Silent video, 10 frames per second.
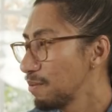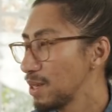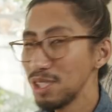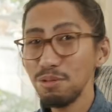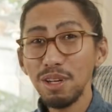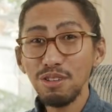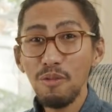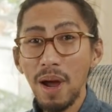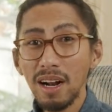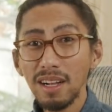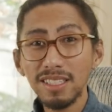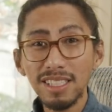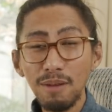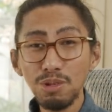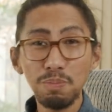Magician with the Two of Pentacles, it's
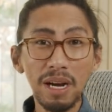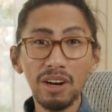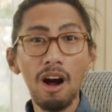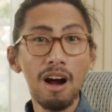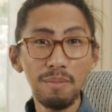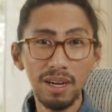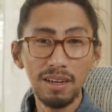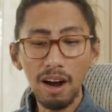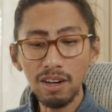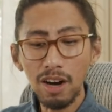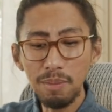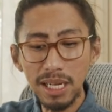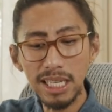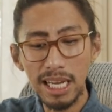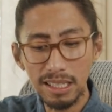time to pay our karma, our
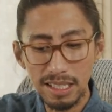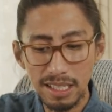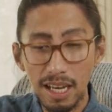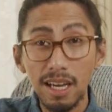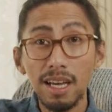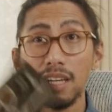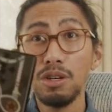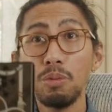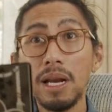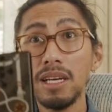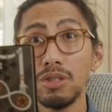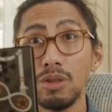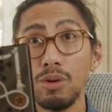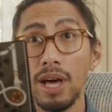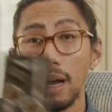karmic debts. And you're willing to
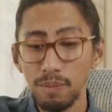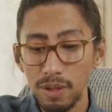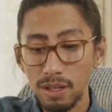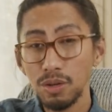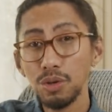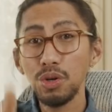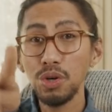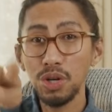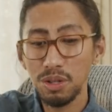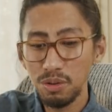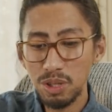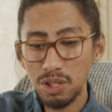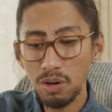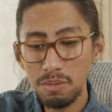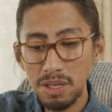do that. Good.
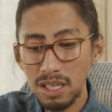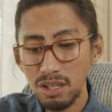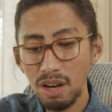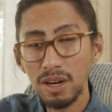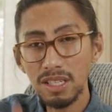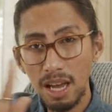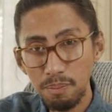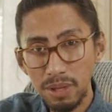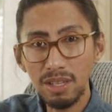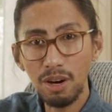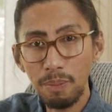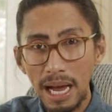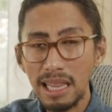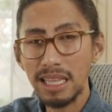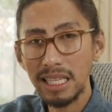Which only means that you have accepted your
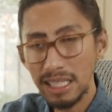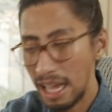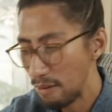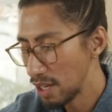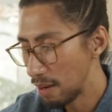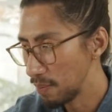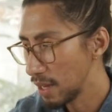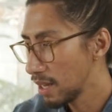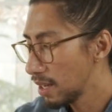path in this lifetime.